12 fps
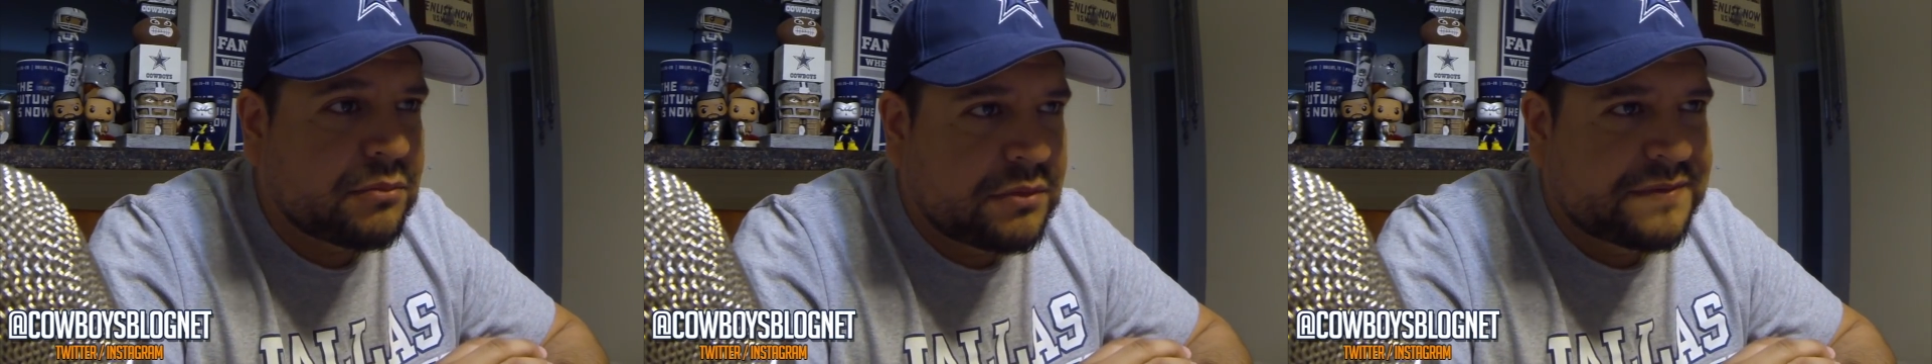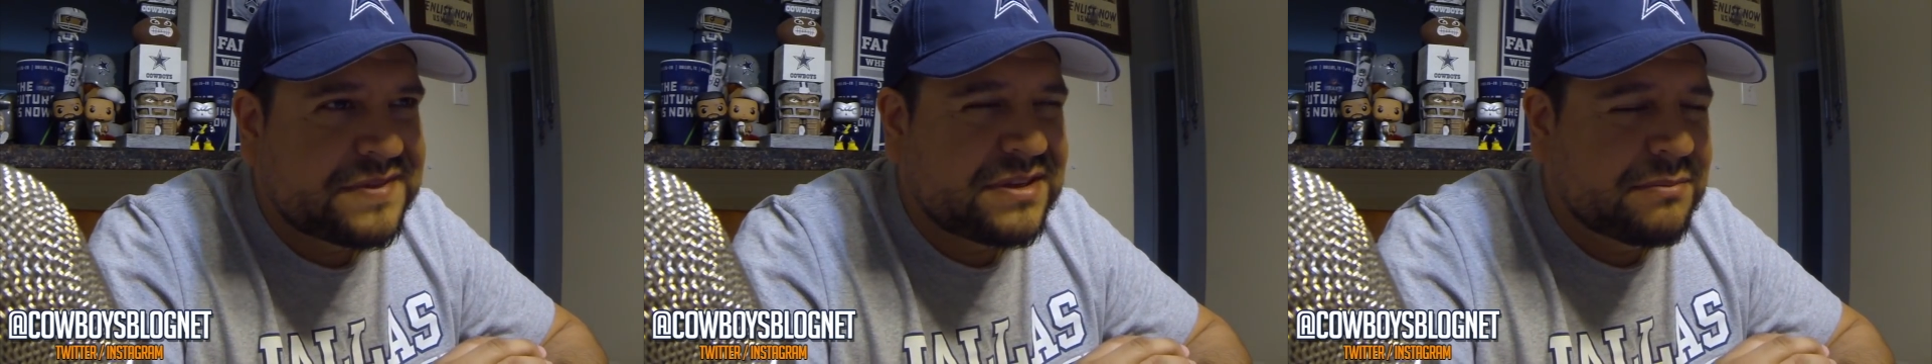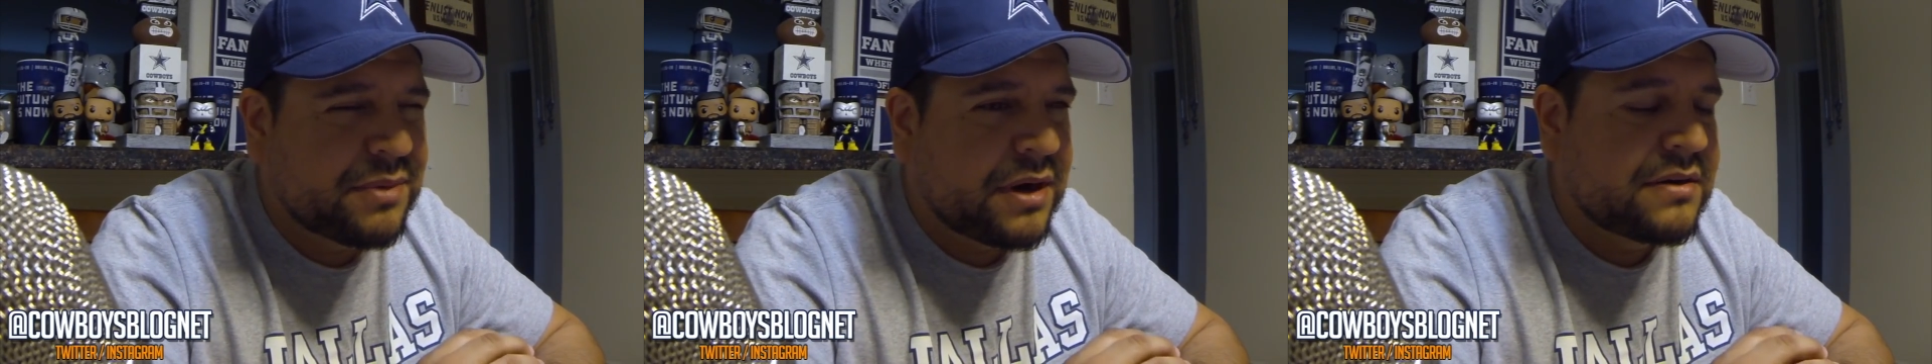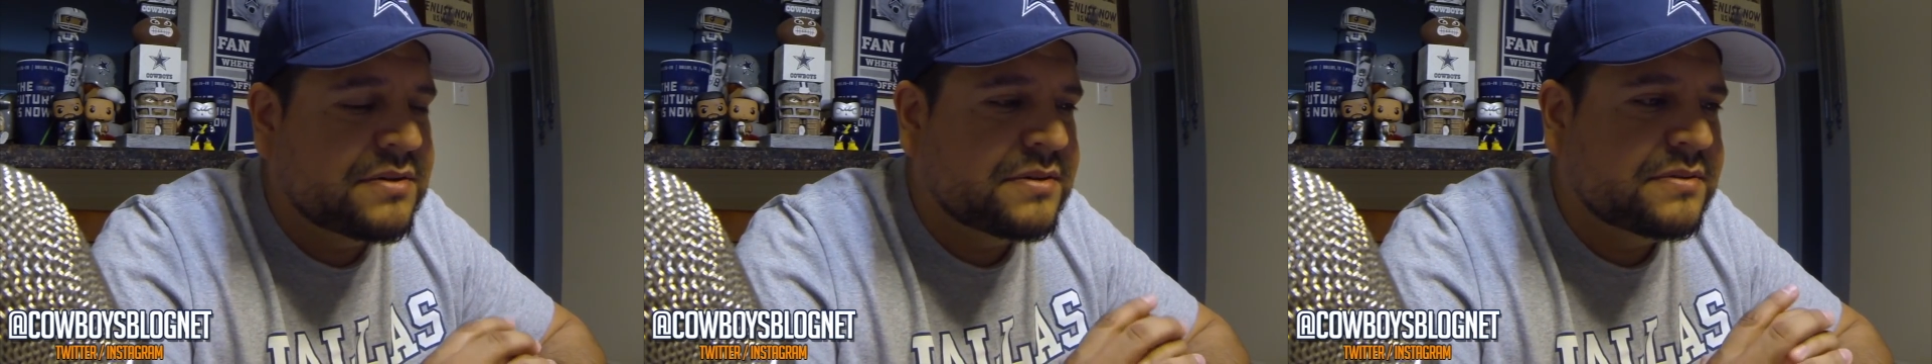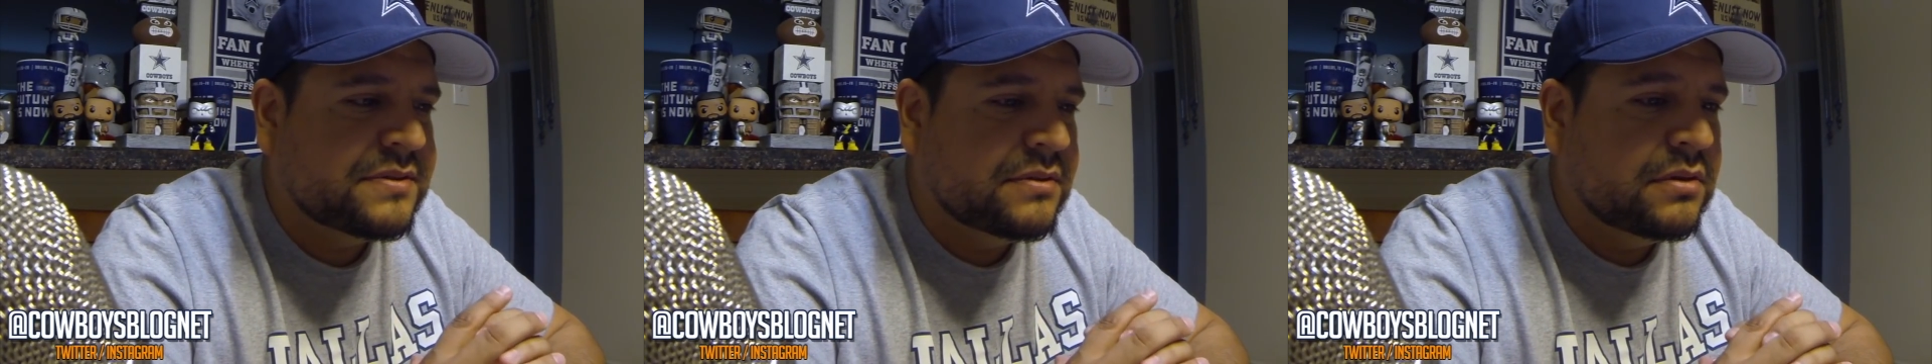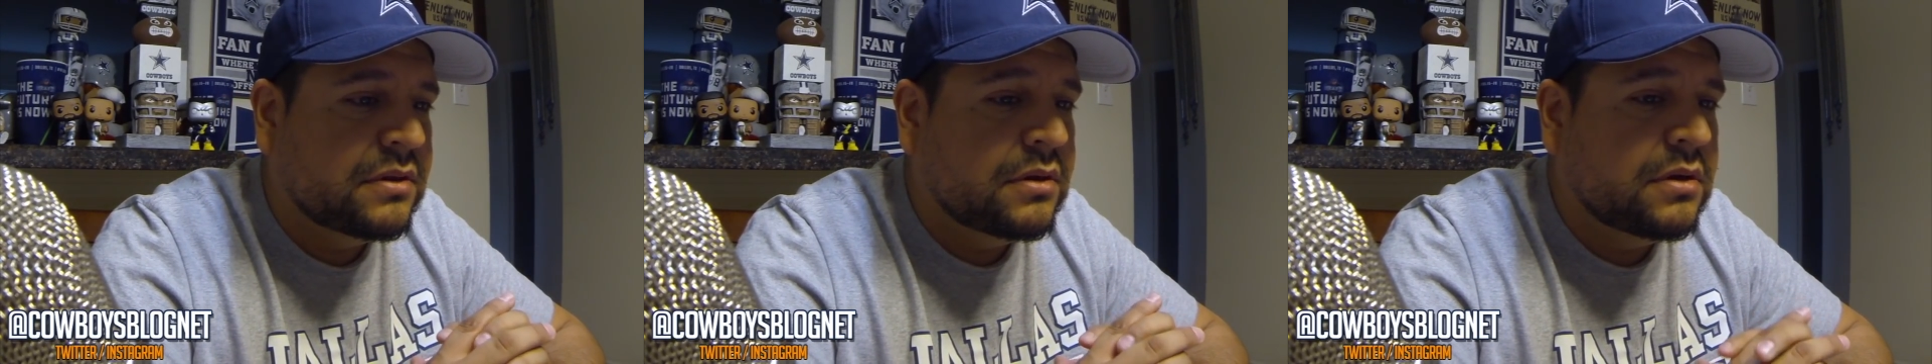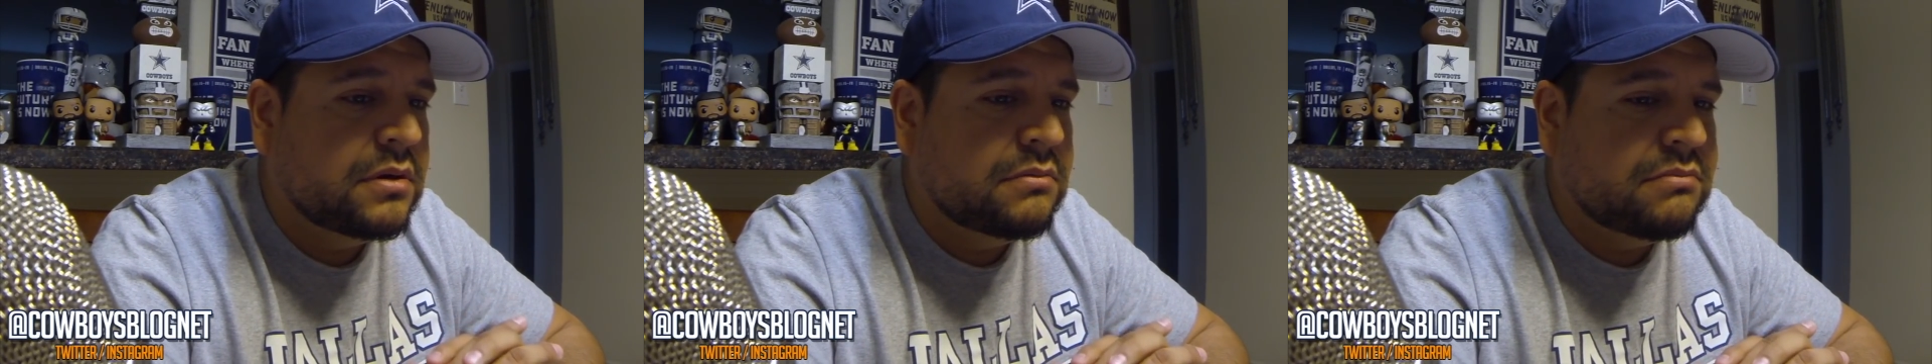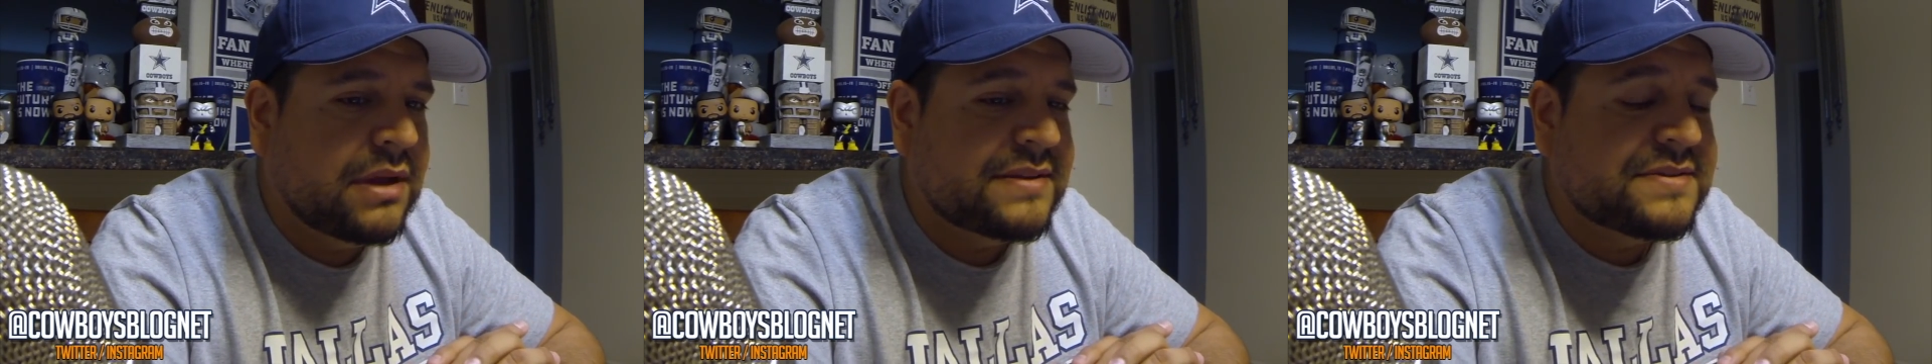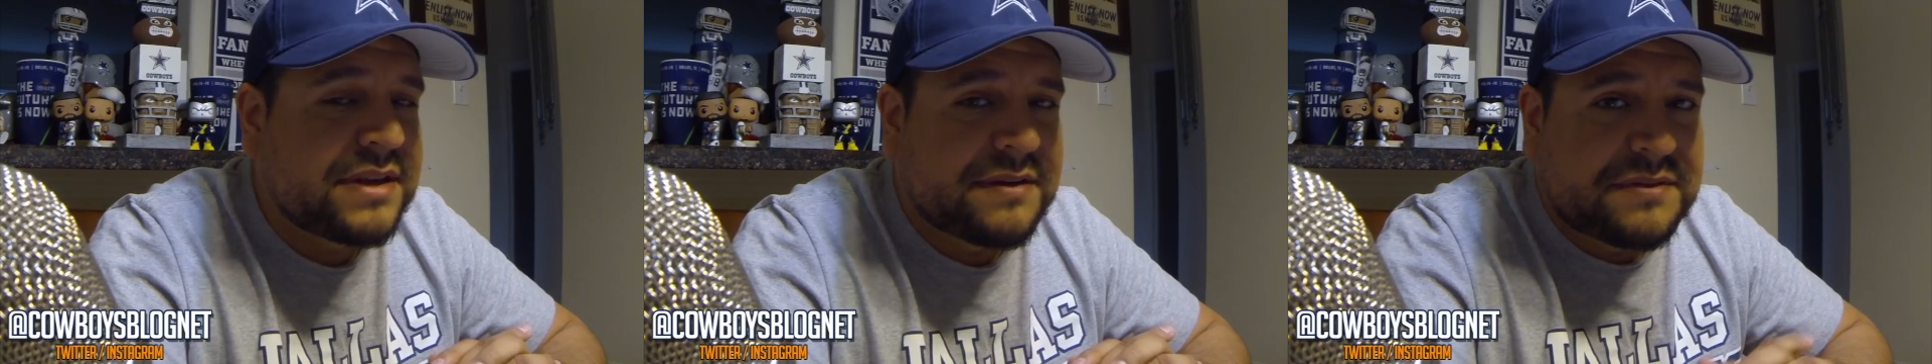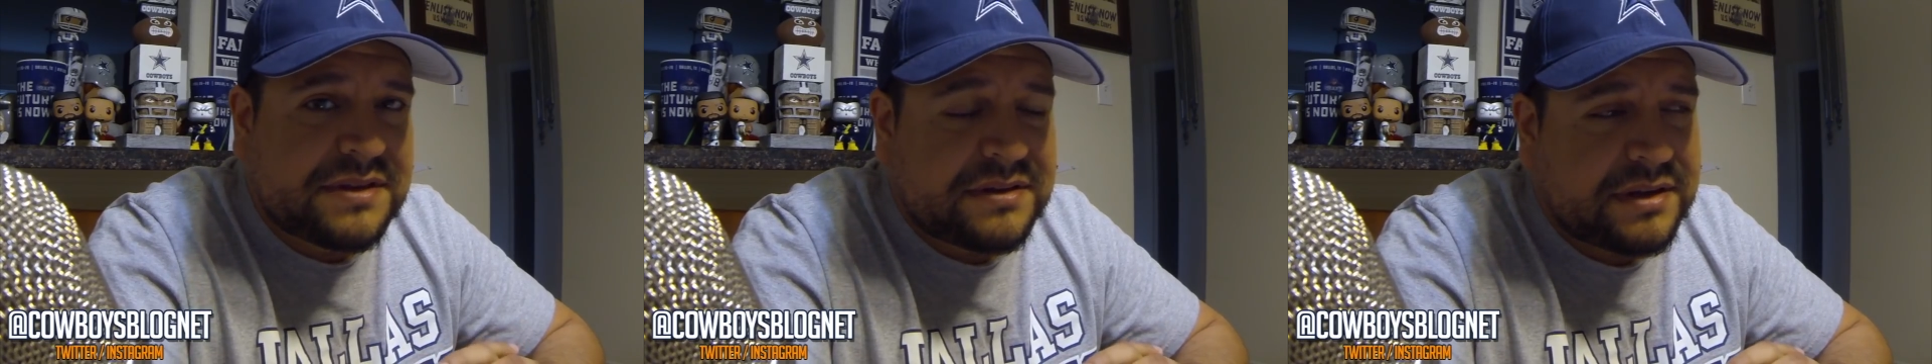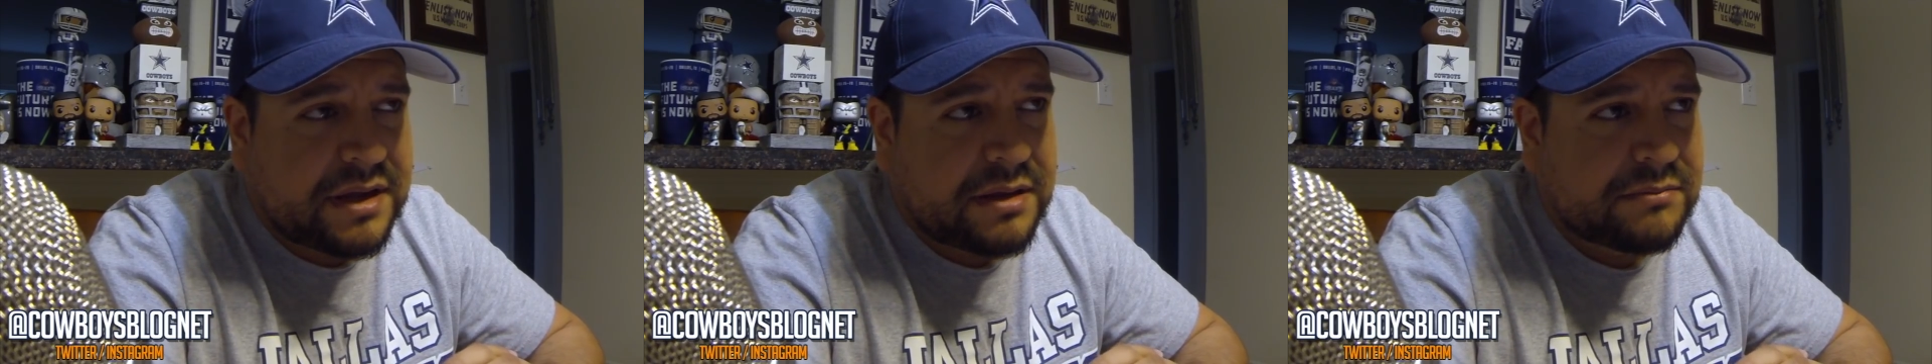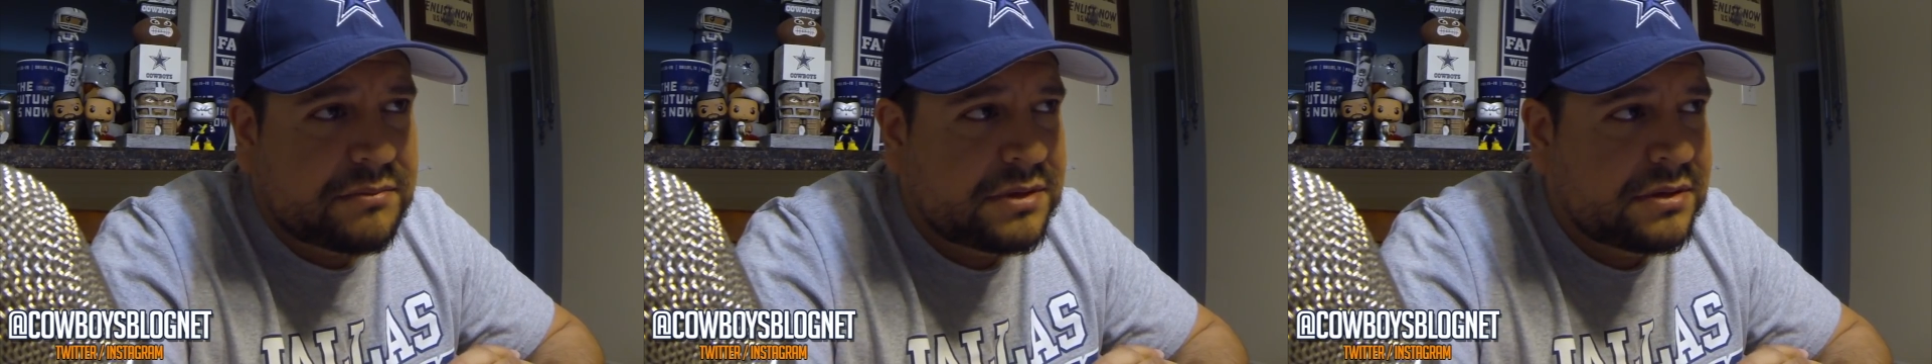We've seen Byron Jones look good at safety in camp.